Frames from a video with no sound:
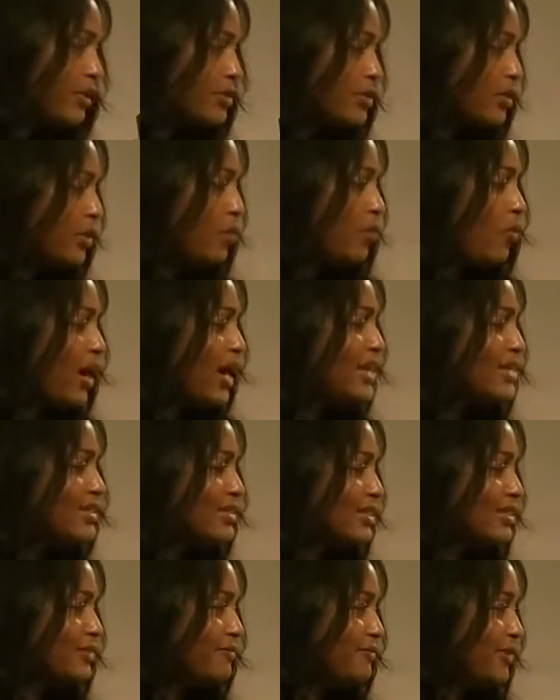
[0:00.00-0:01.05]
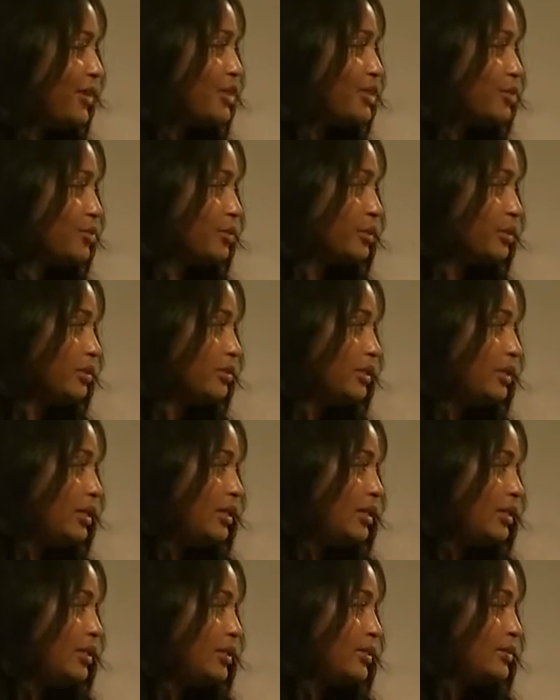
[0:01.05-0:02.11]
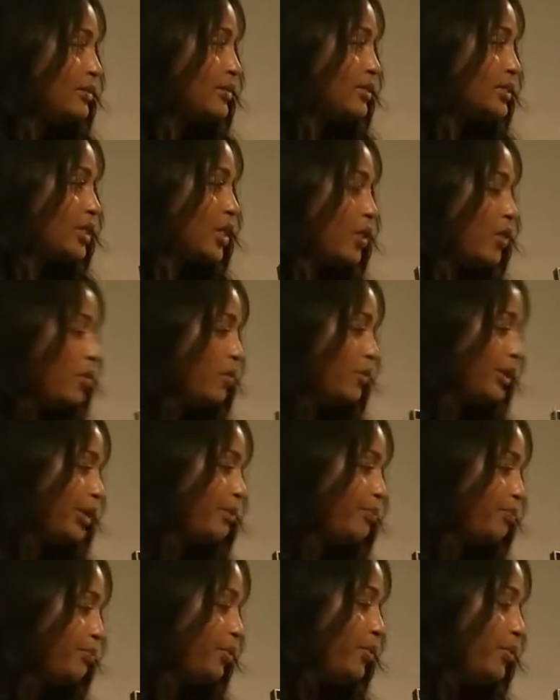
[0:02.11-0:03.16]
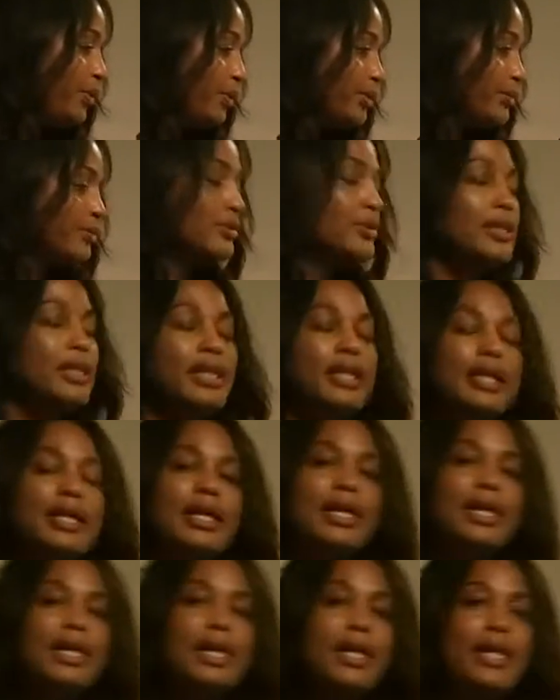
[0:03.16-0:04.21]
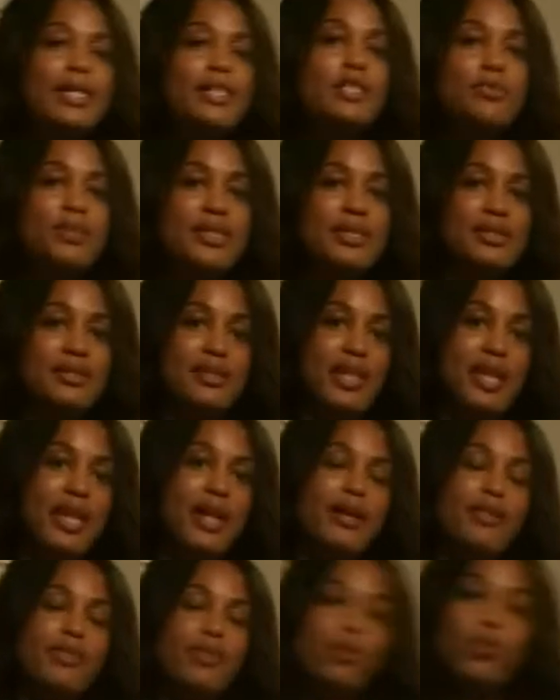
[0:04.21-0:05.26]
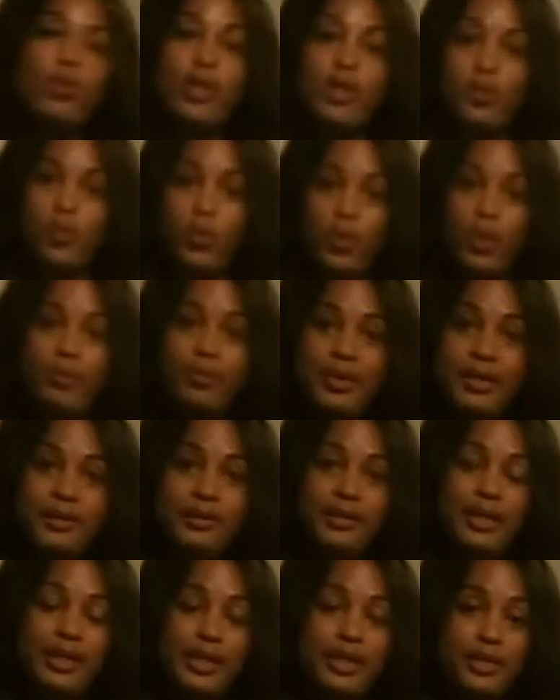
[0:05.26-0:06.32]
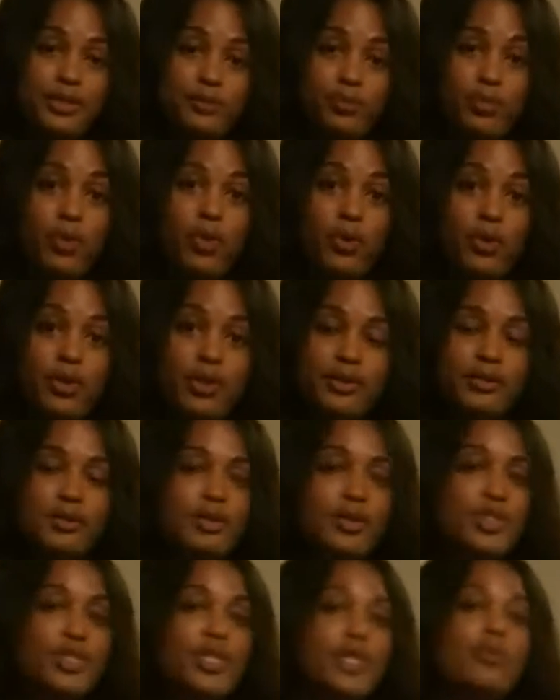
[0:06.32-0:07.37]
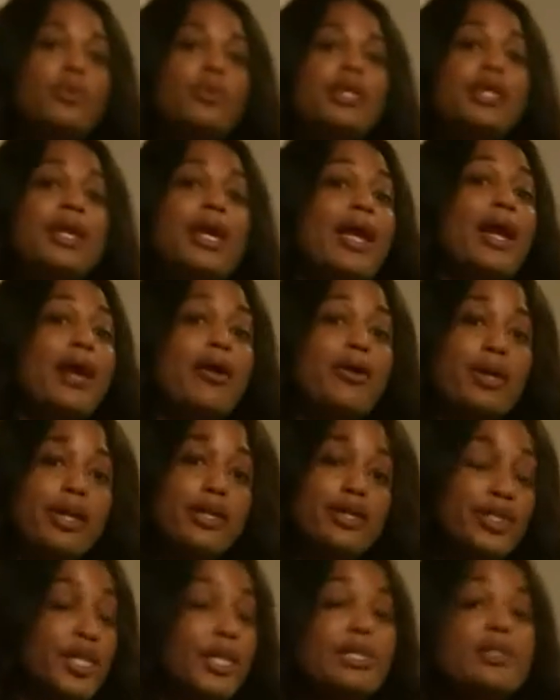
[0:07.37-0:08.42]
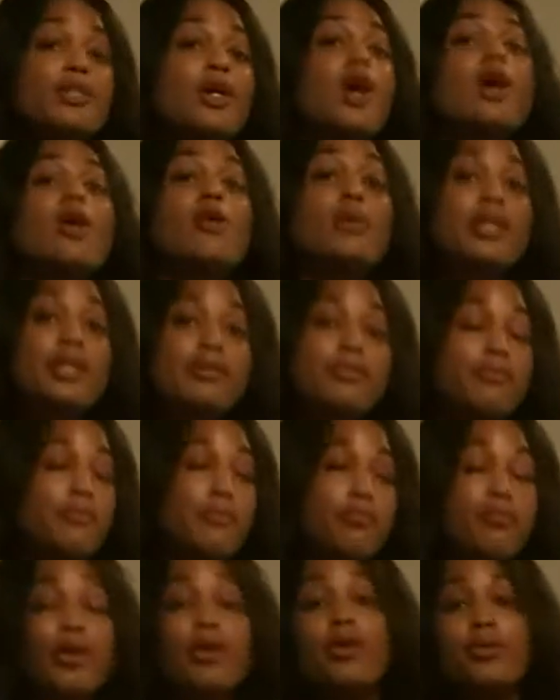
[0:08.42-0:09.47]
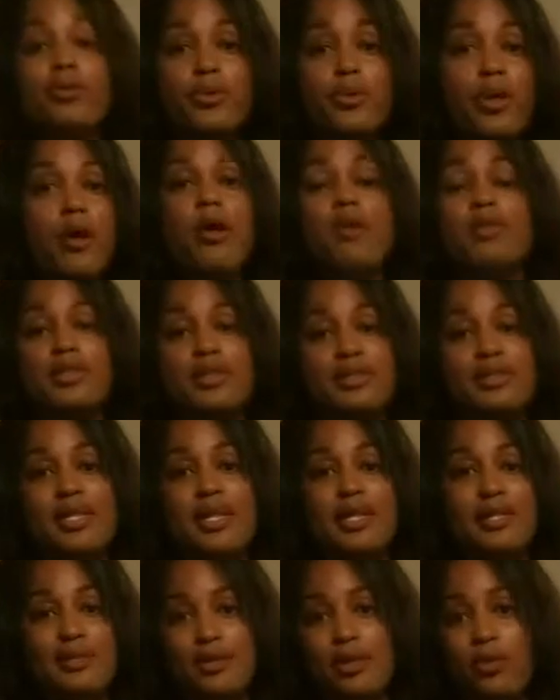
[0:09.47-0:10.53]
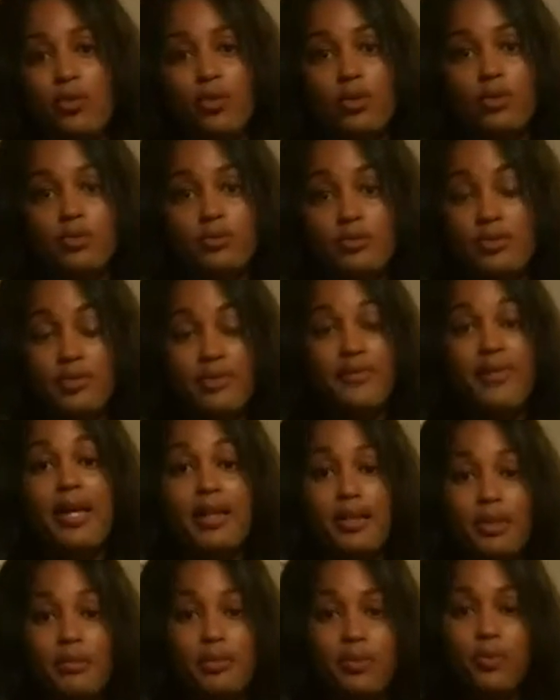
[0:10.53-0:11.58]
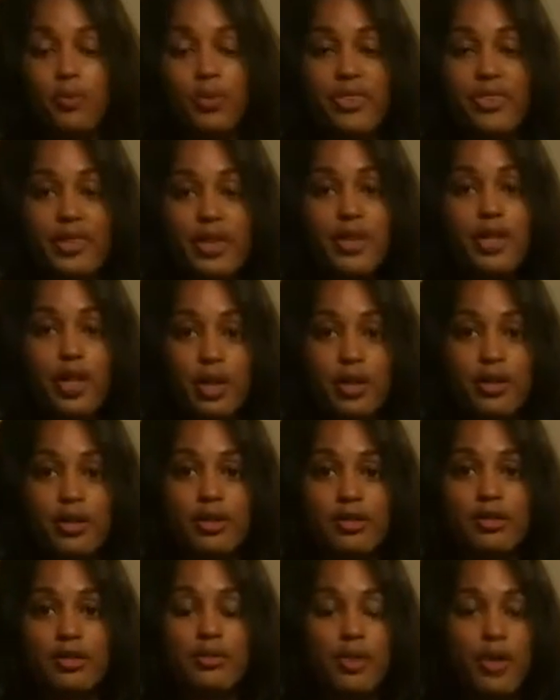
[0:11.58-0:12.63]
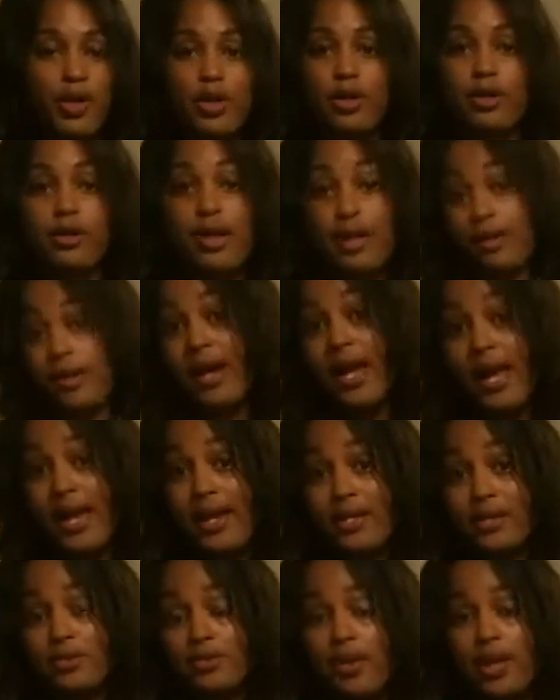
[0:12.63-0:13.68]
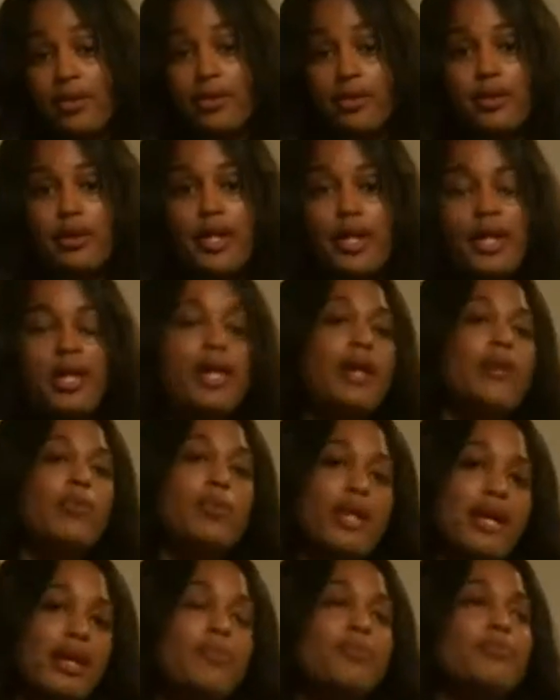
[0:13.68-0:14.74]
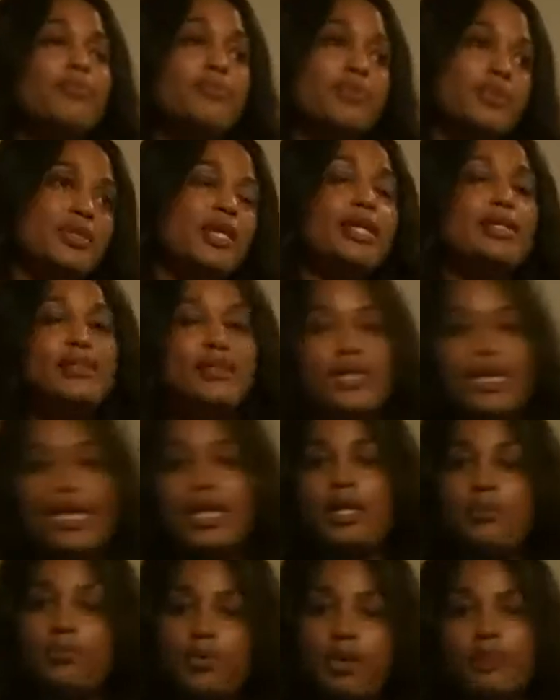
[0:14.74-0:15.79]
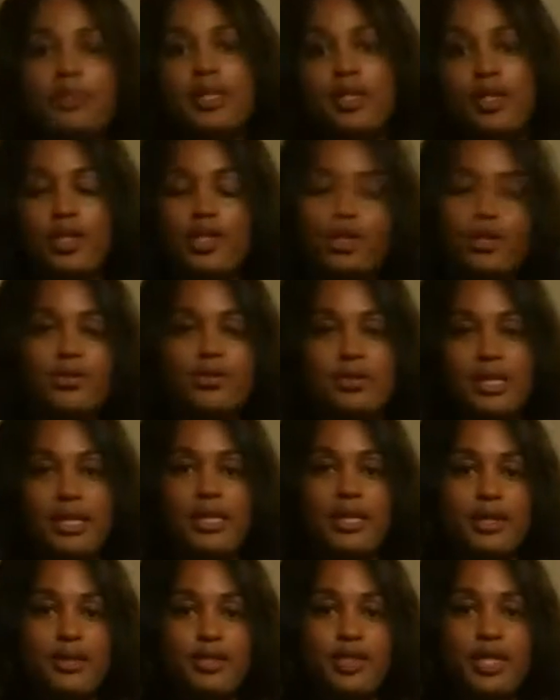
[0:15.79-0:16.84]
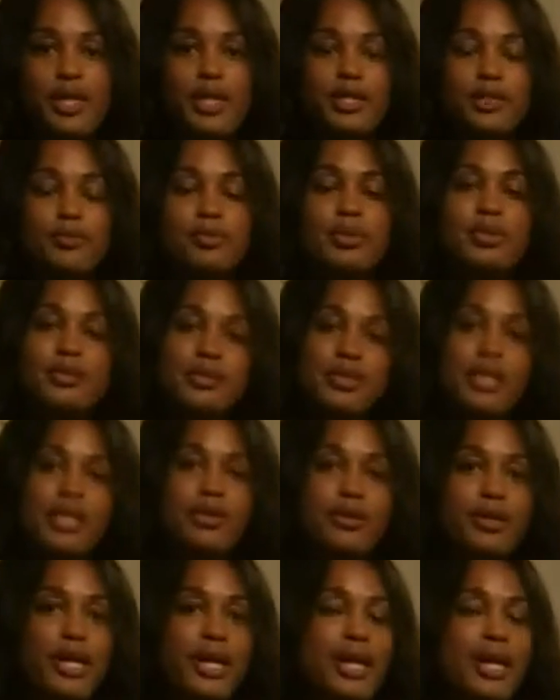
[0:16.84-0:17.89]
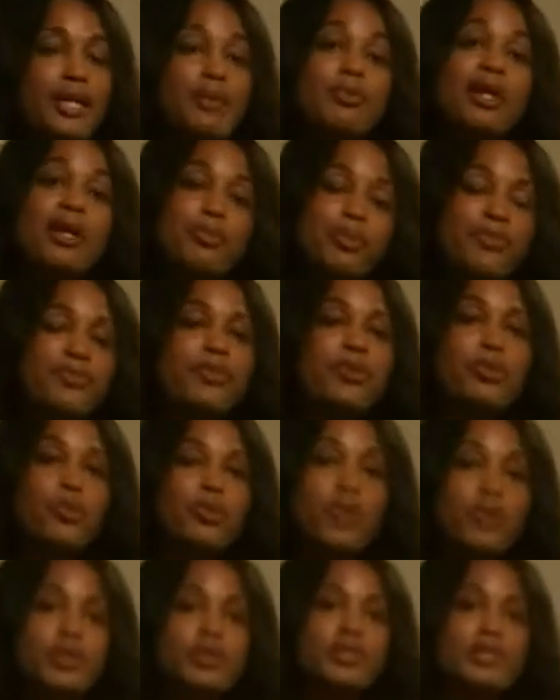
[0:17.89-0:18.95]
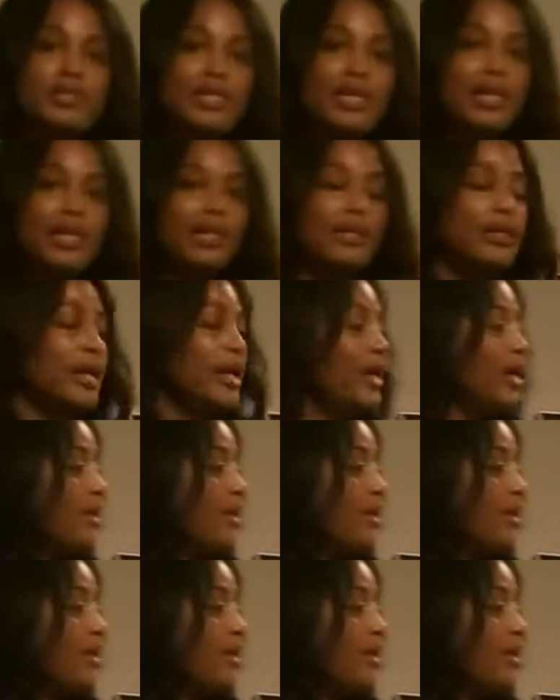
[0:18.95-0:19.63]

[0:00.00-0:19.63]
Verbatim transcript: So why is this visual so important? It has been said that when a woman is born, she will carry, she is already birthed with all the seeds that will develop within her, her, her eggs rather. And when I say seed, I'm probably going to use that interchangeably, seed or egg, but I prefer the word seed.